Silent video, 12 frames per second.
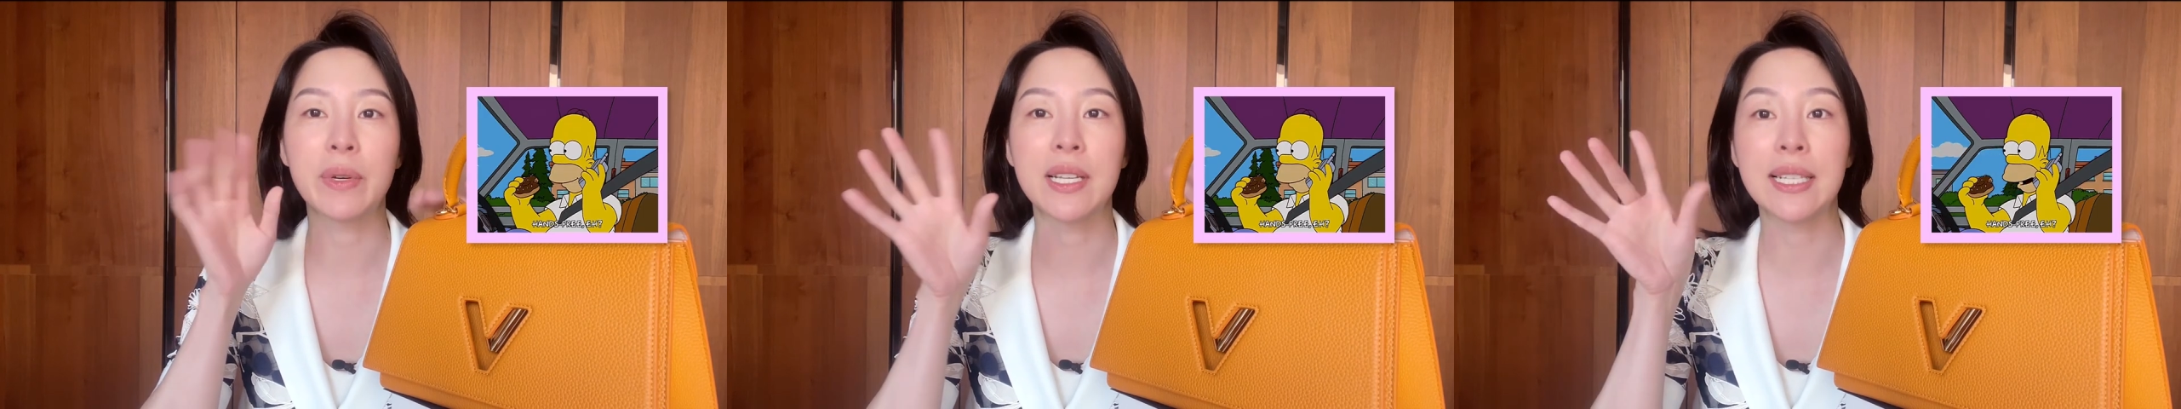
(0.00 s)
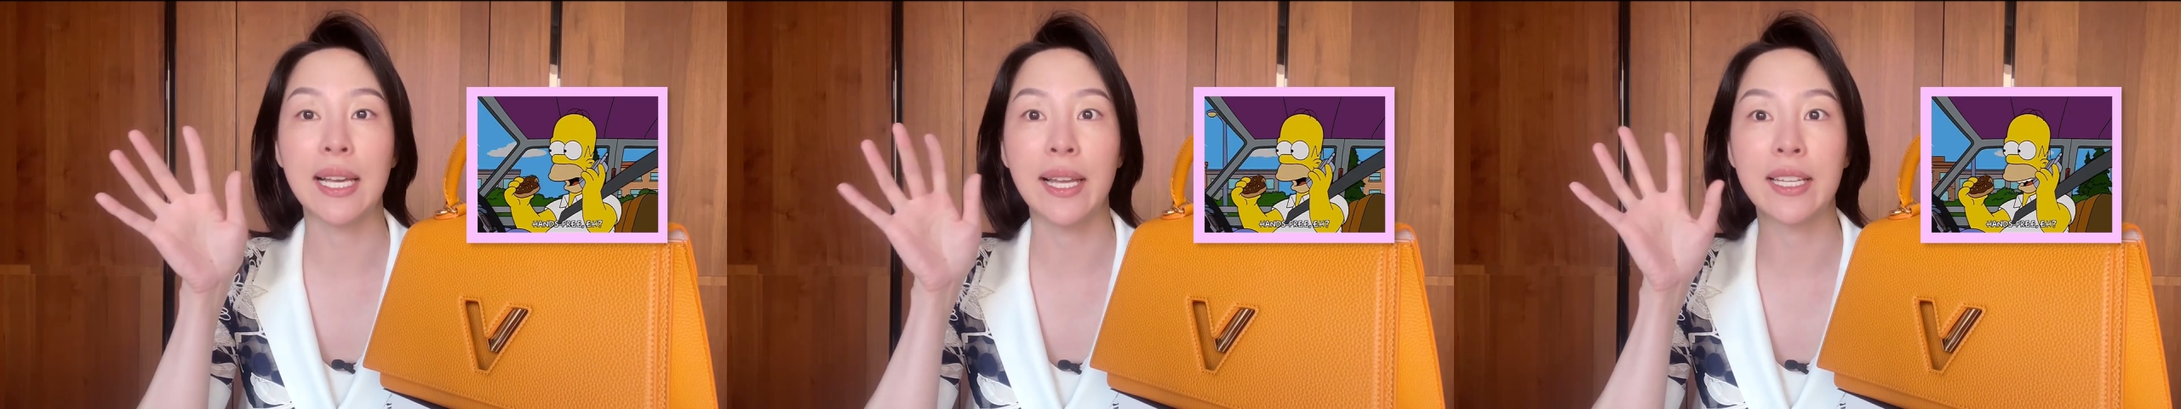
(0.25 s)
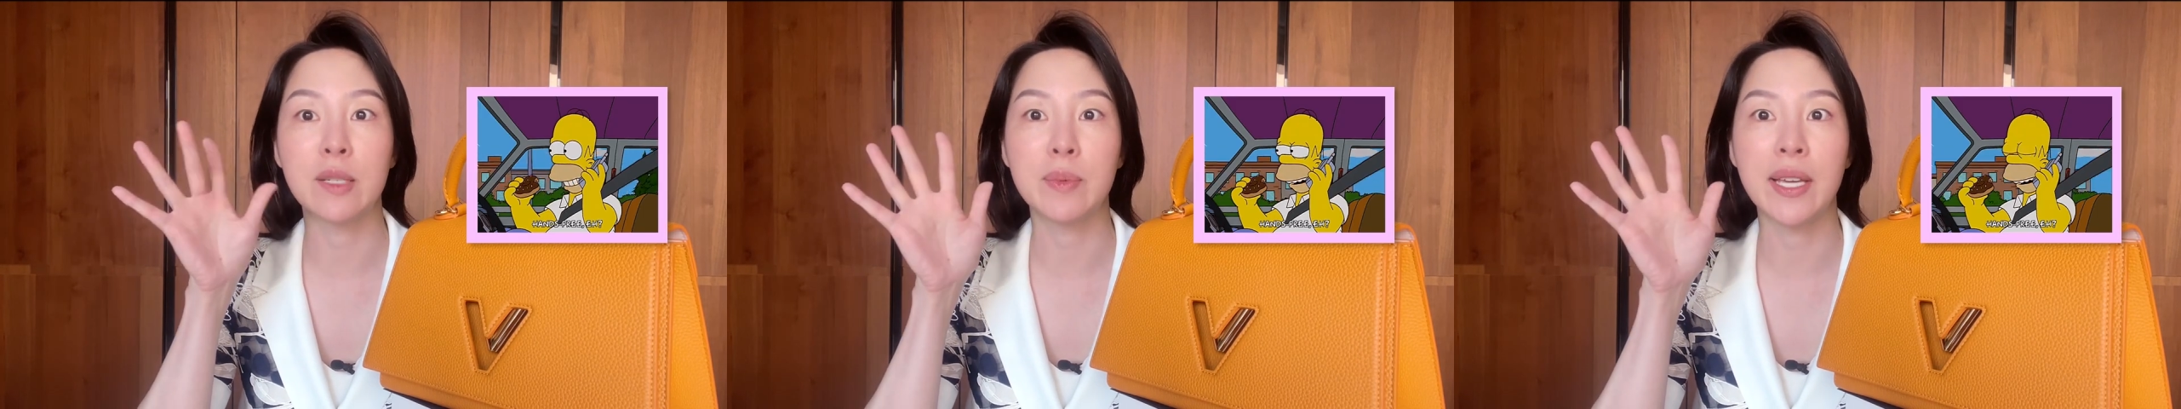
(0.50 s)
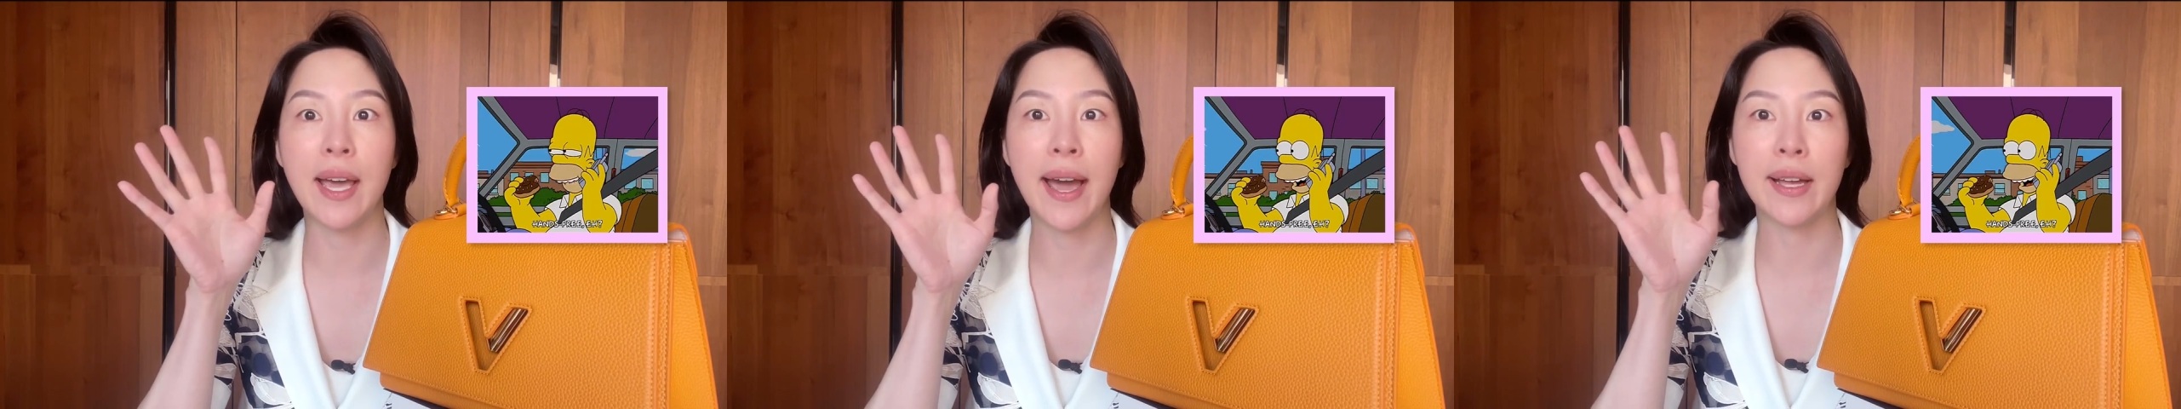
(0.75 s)
because I like to
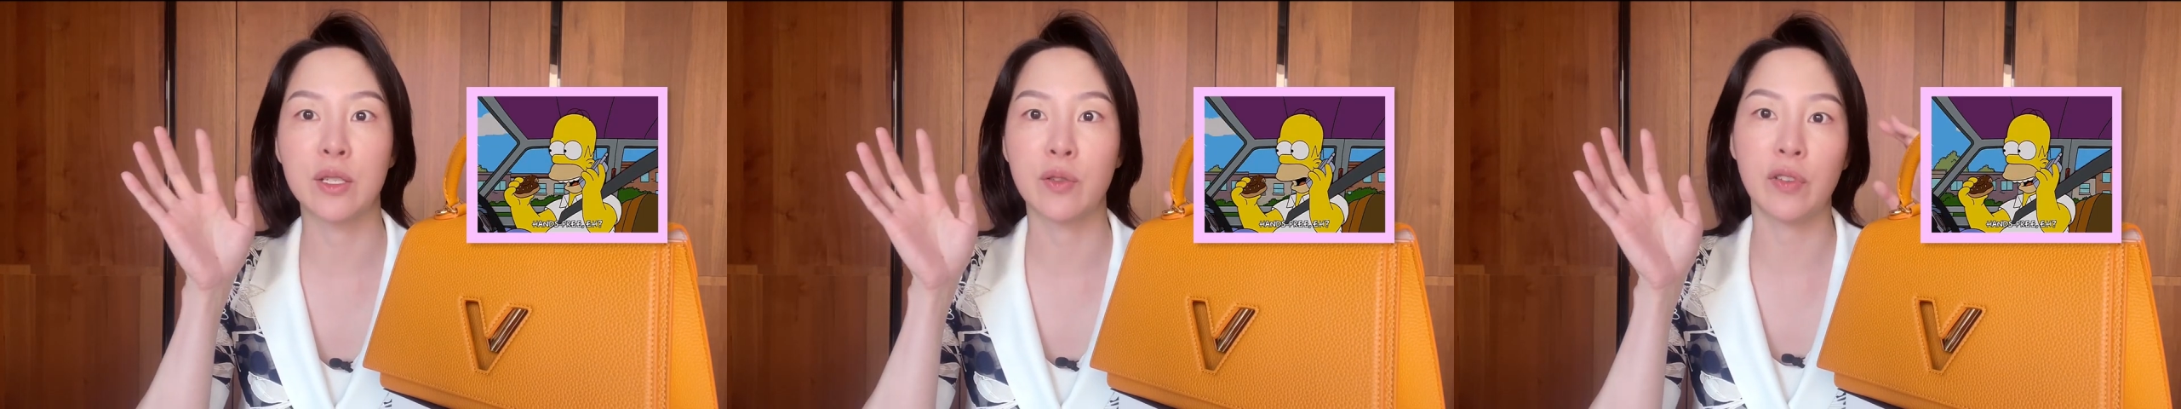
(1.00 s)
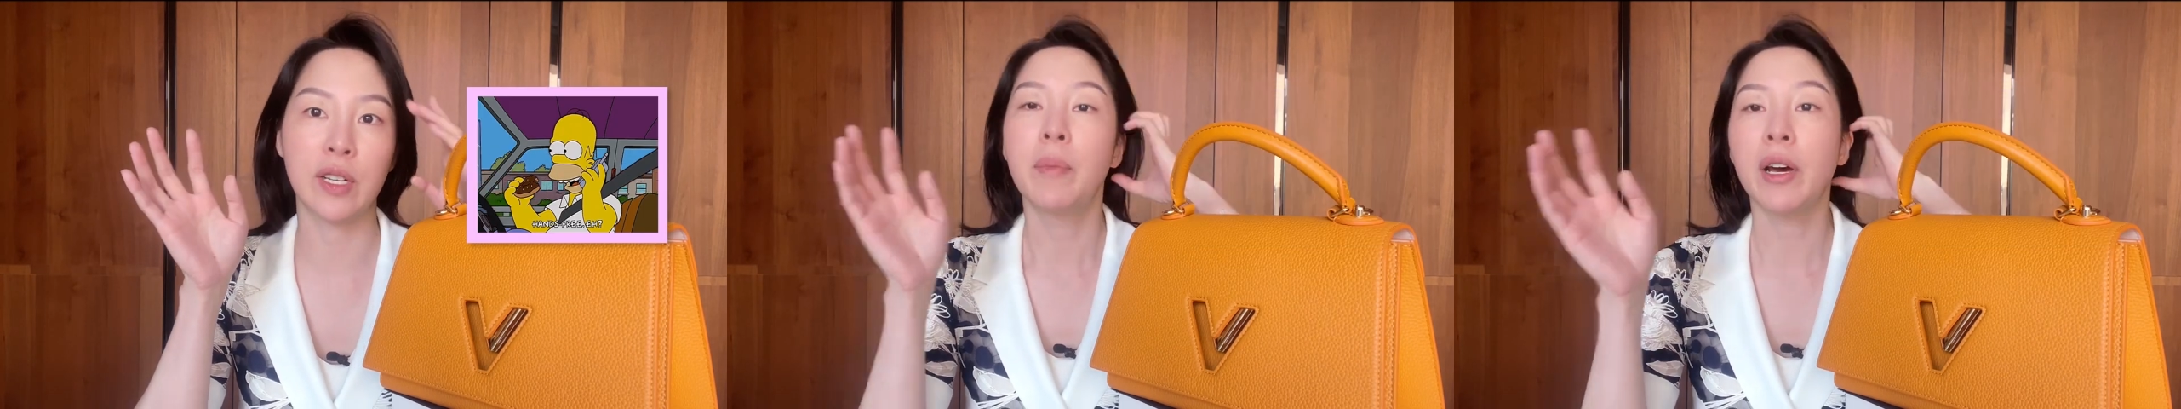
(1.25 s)
be hands-free.